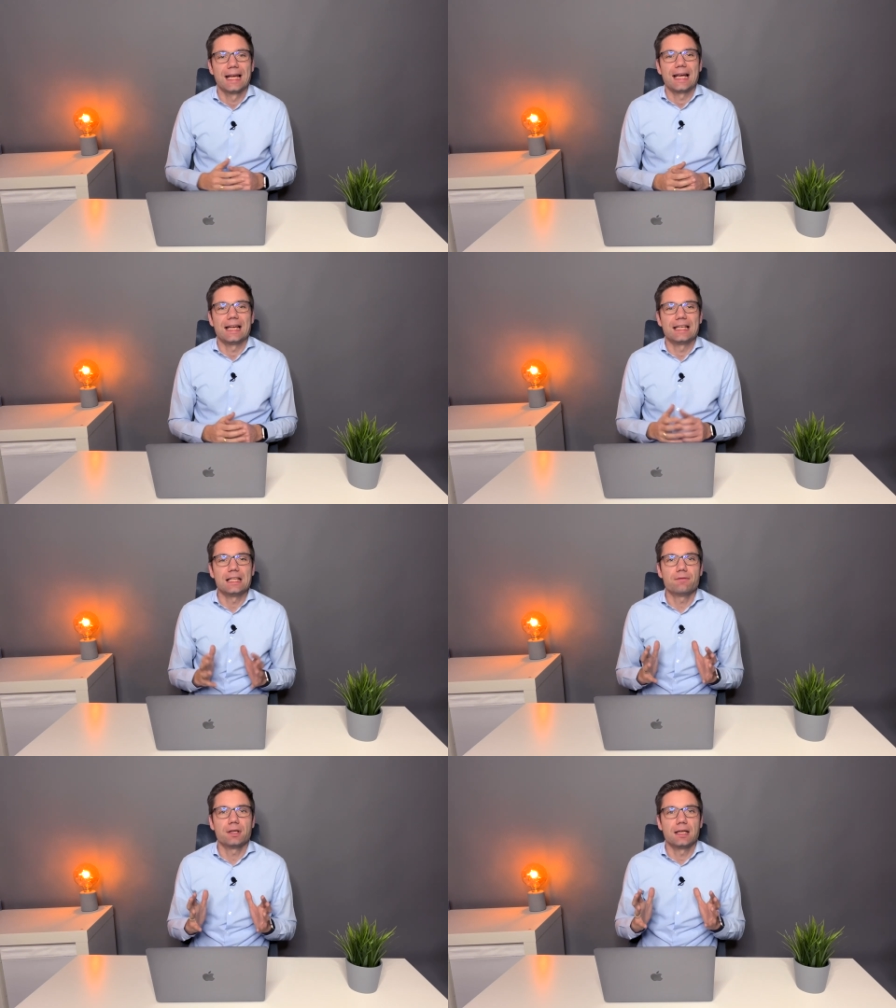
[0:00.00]
And
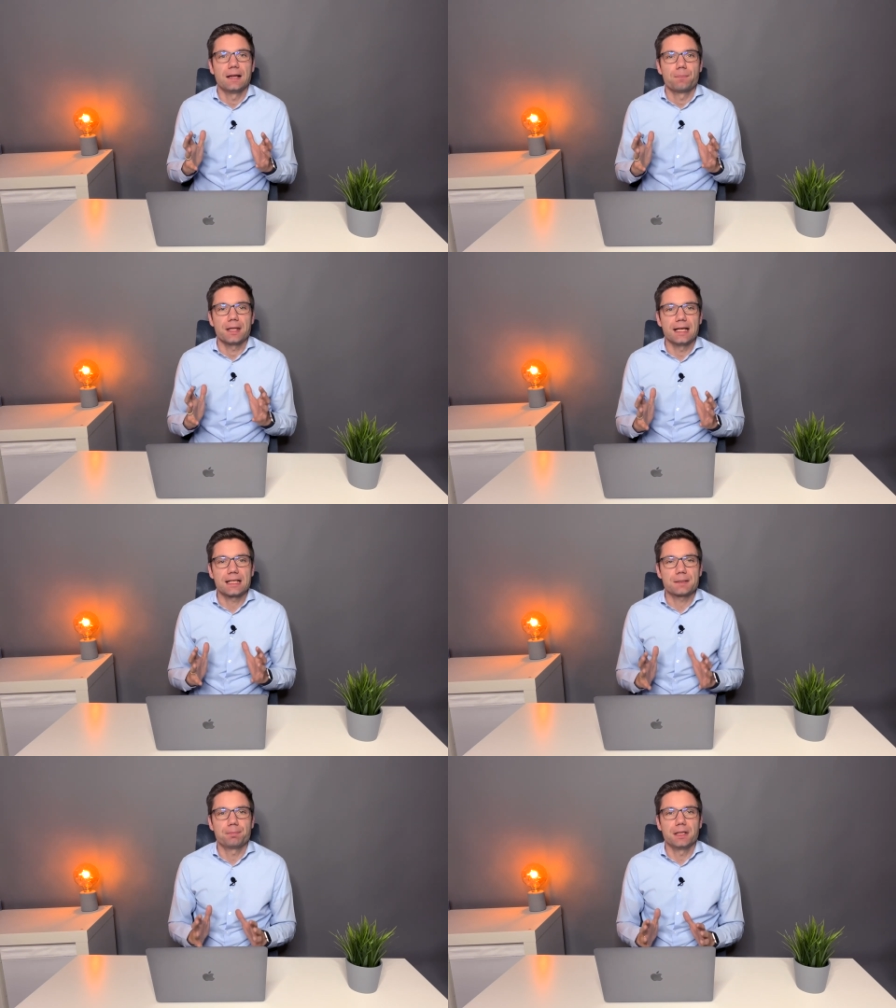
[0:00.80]
even
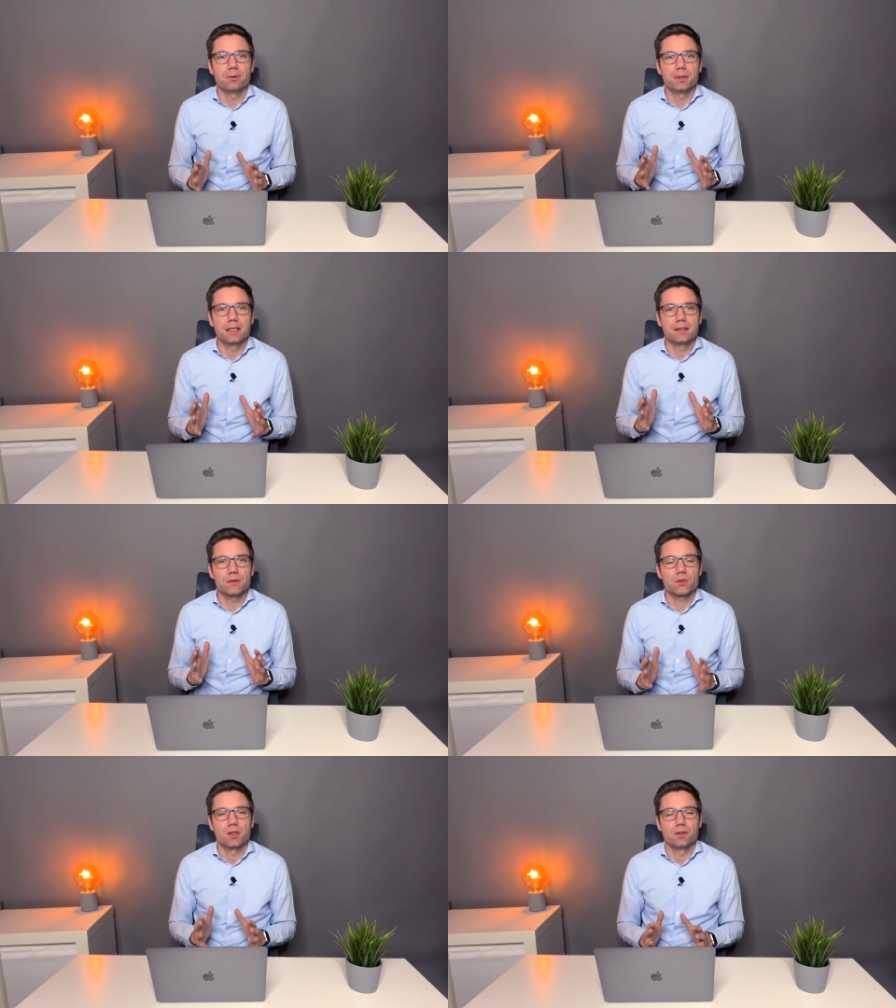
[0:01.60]

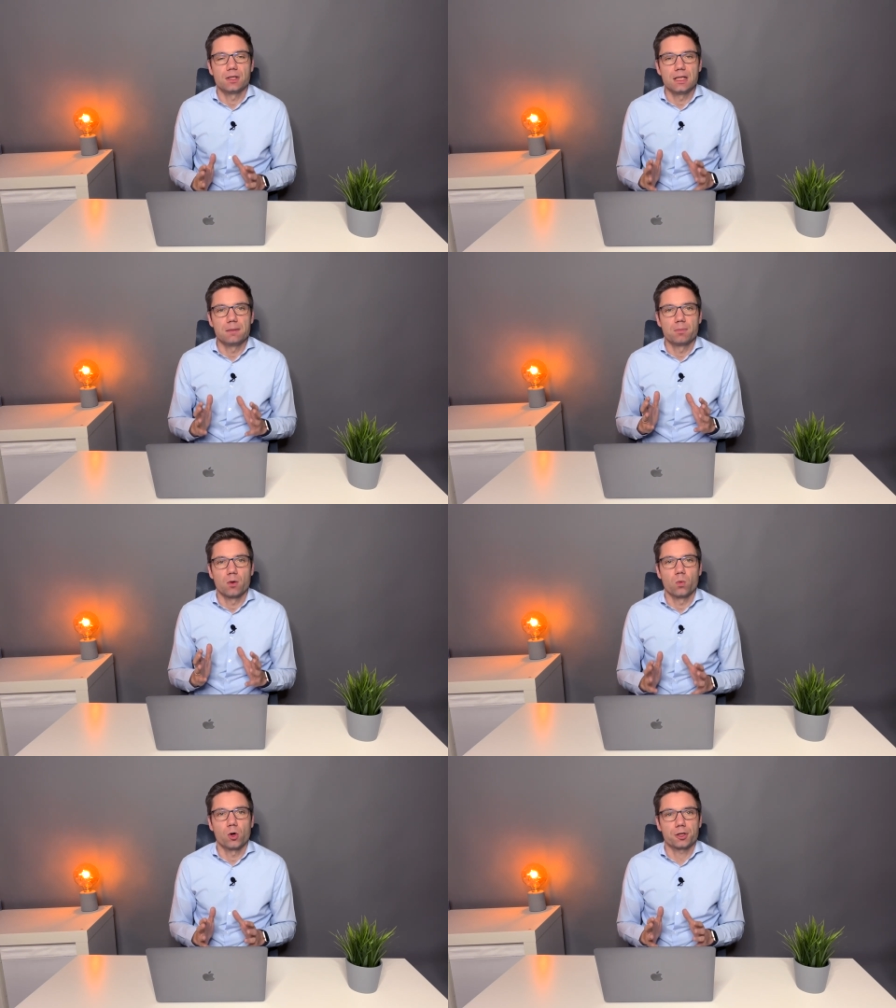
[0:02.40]
experienced deep
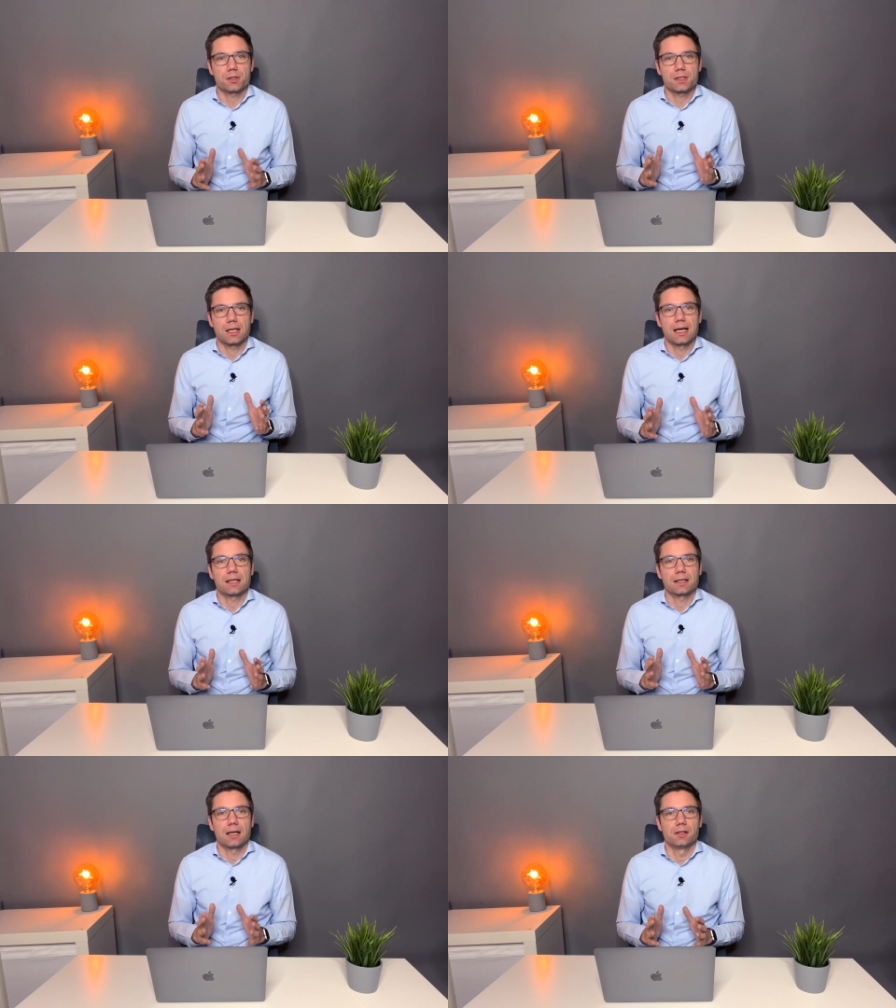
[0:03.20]
workers
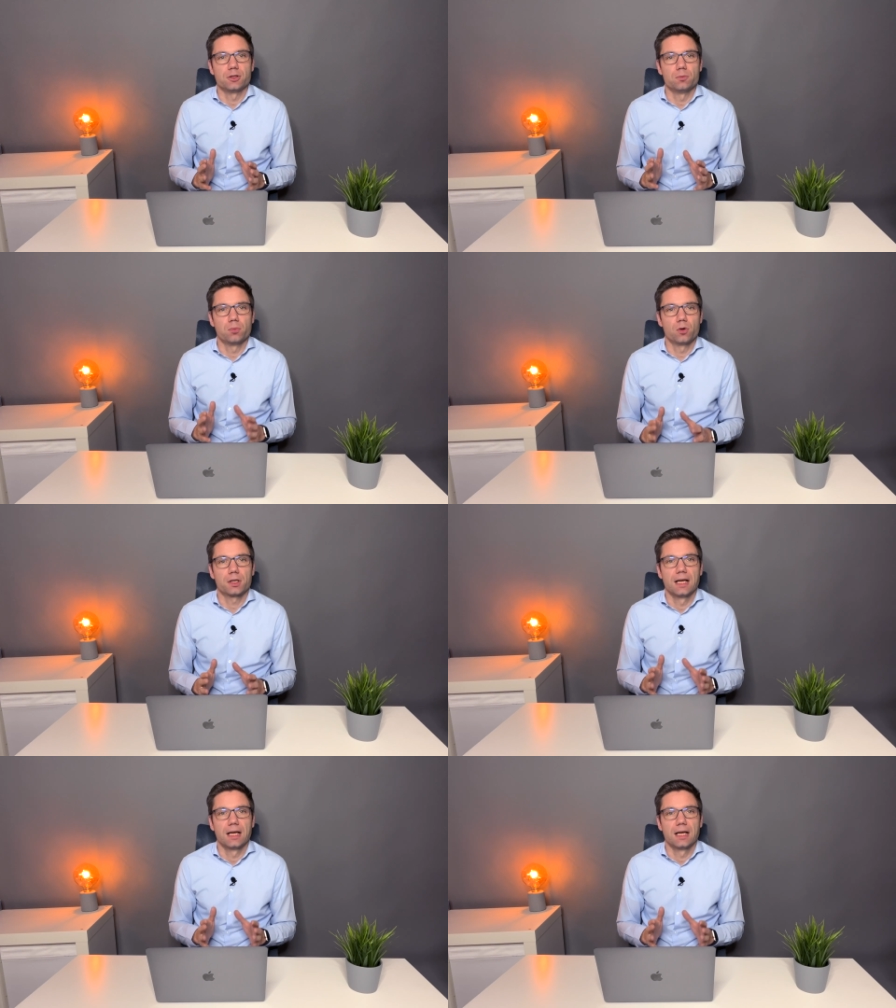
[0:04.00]
like Cal Newport